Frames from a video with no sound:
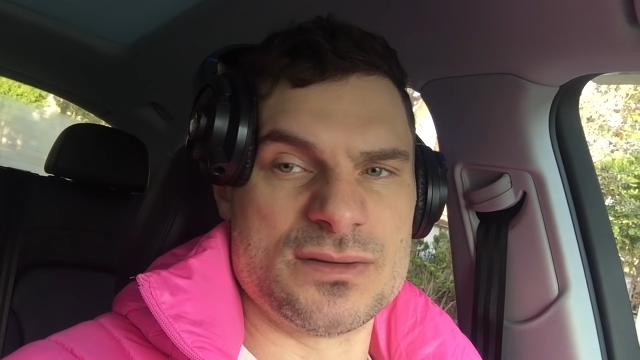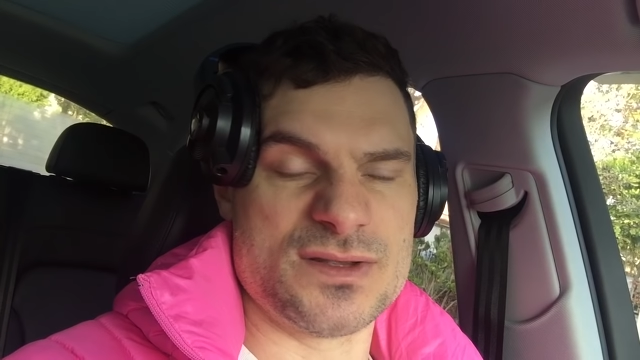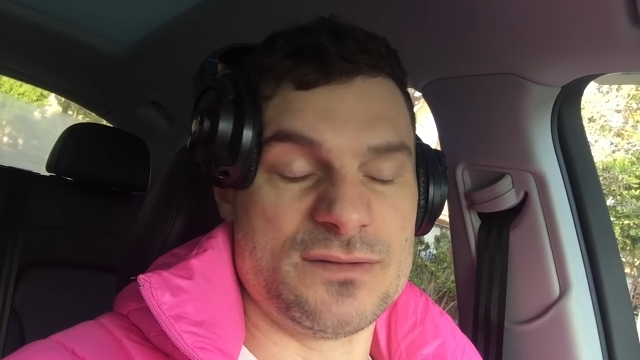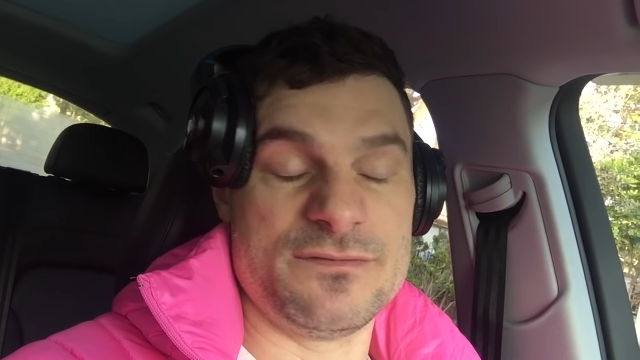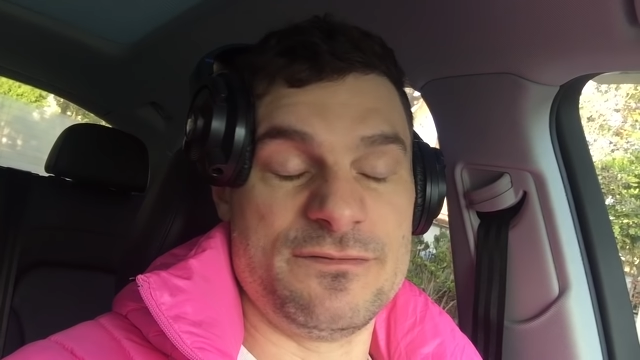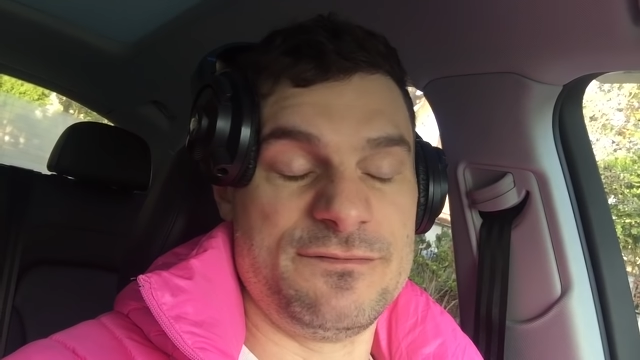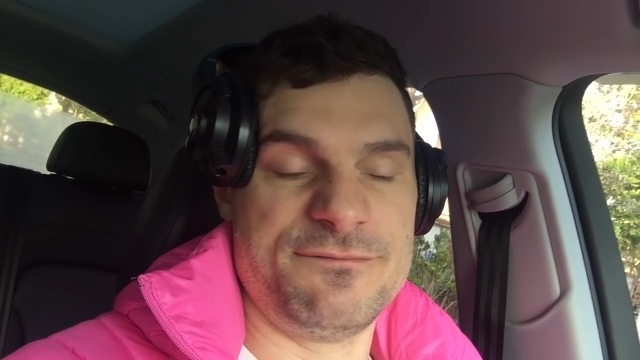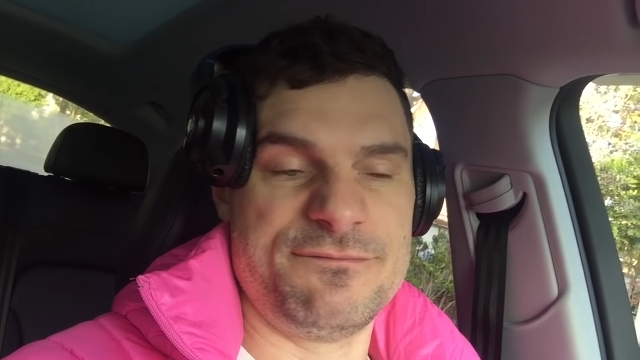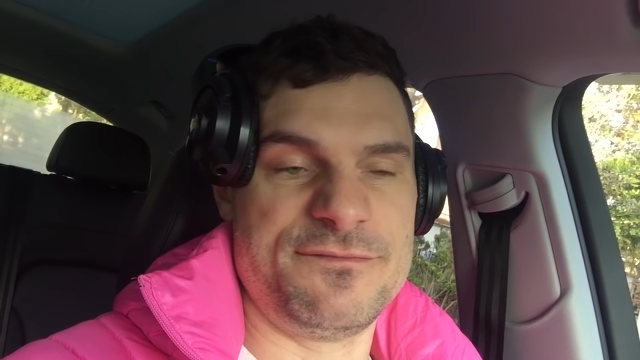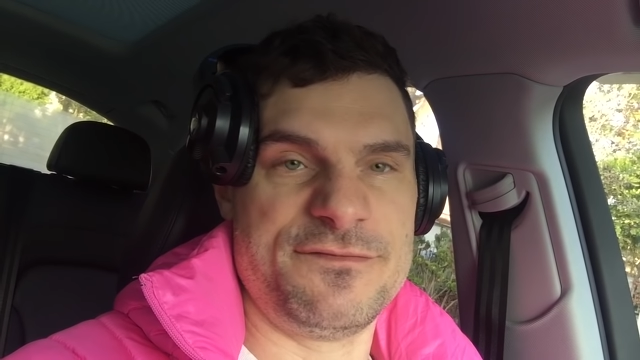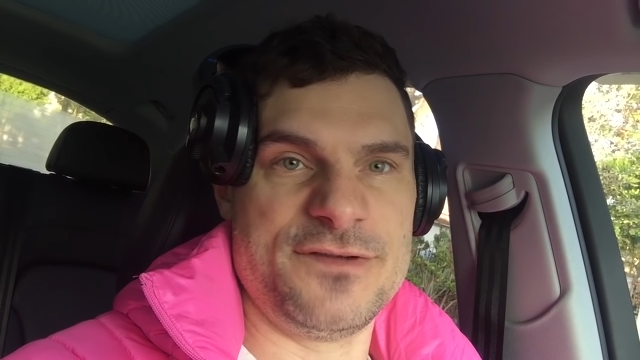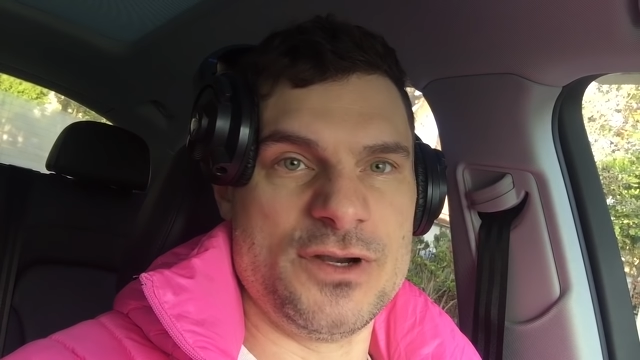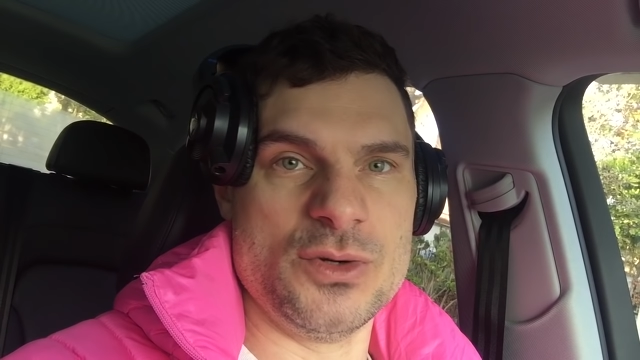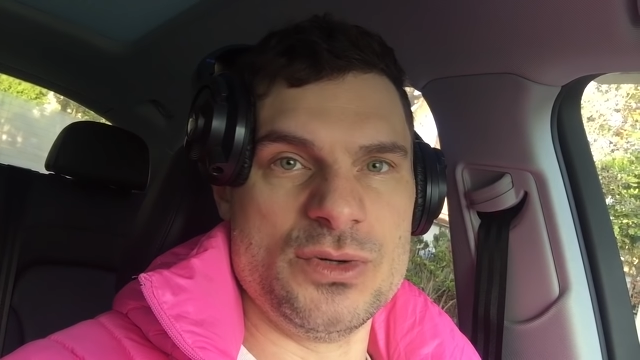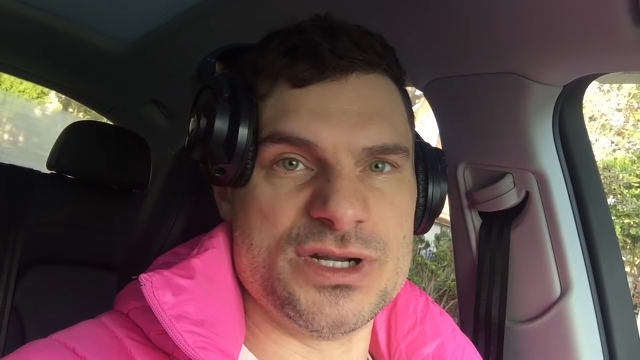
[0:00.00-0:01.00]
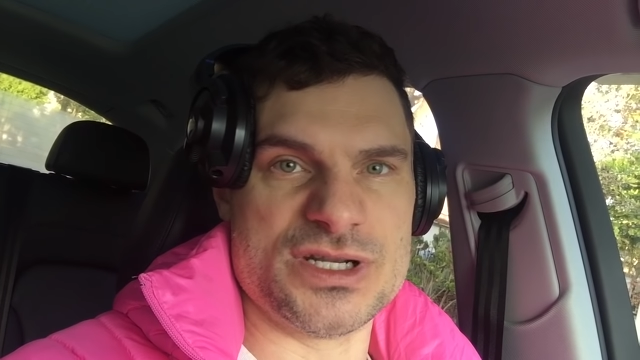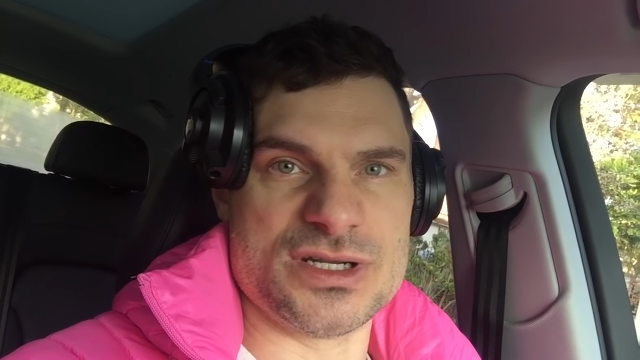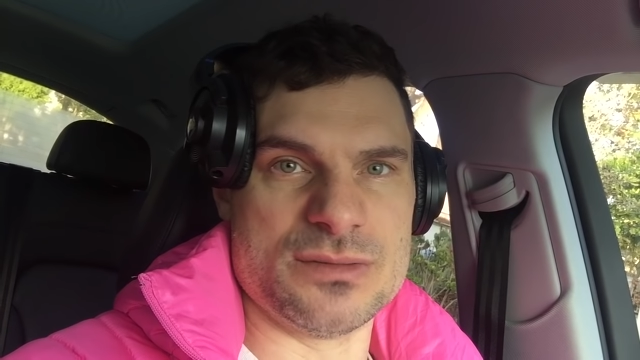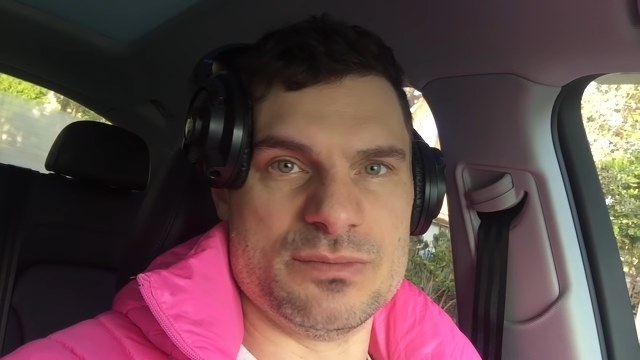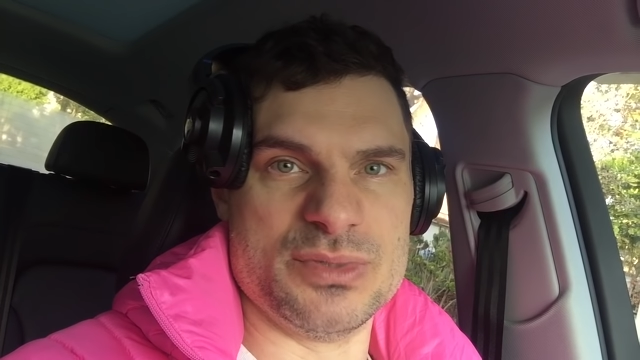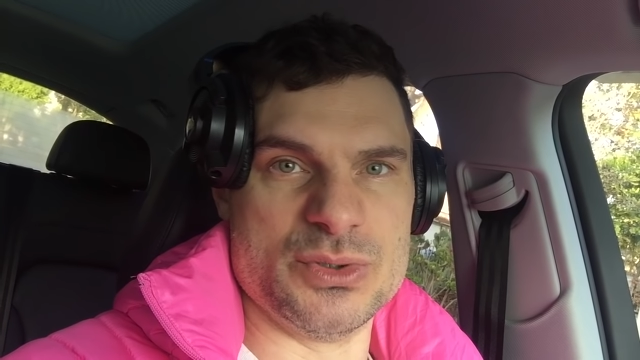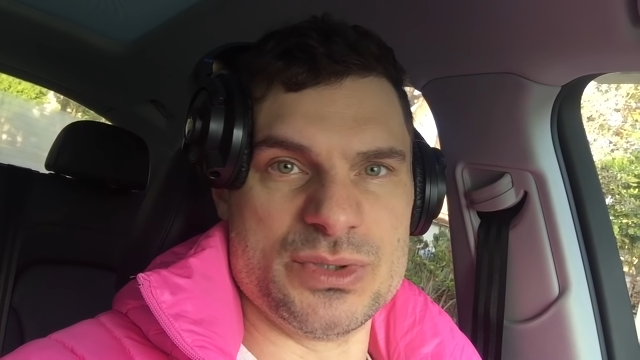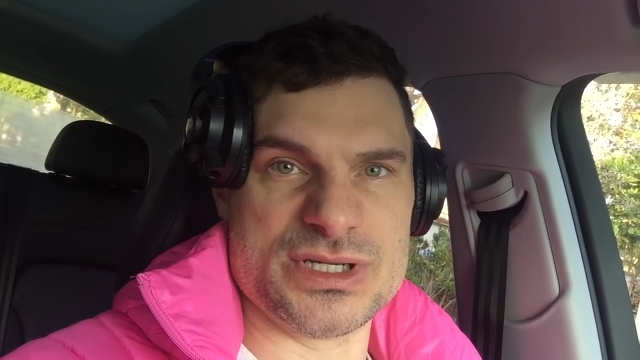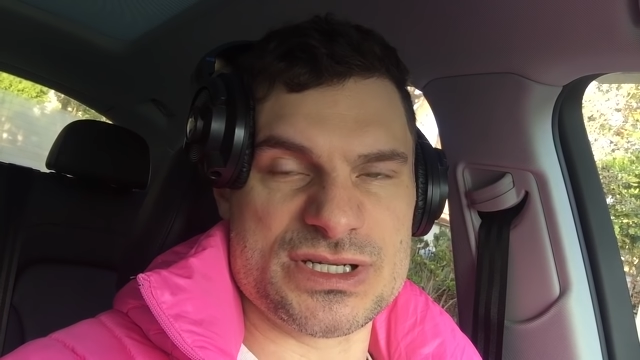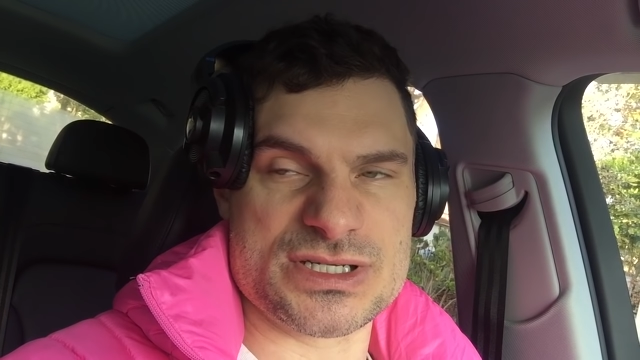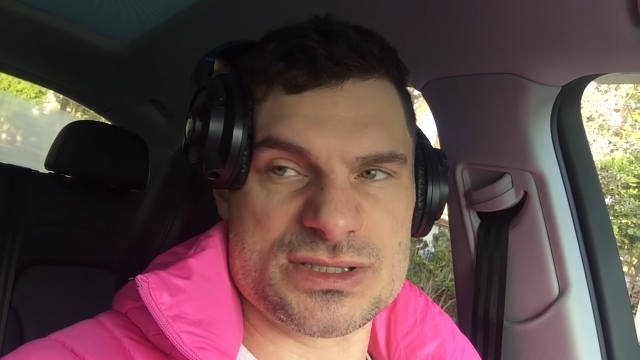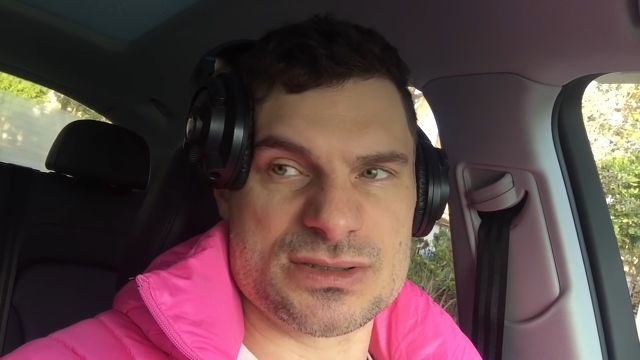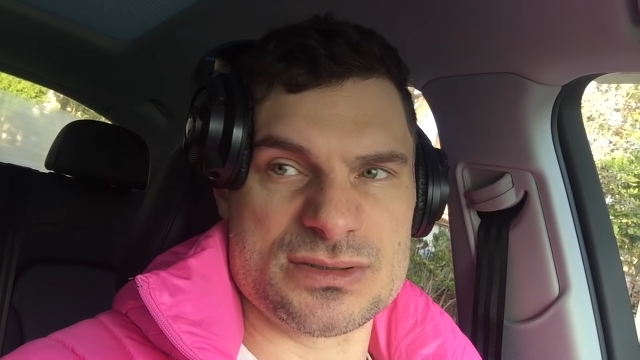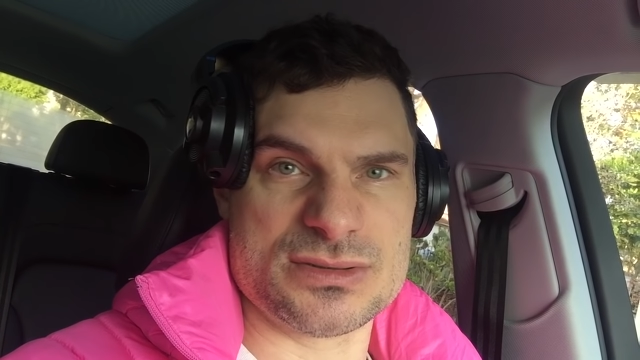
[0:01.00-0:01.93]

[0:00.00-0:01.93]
then flute it and boot it.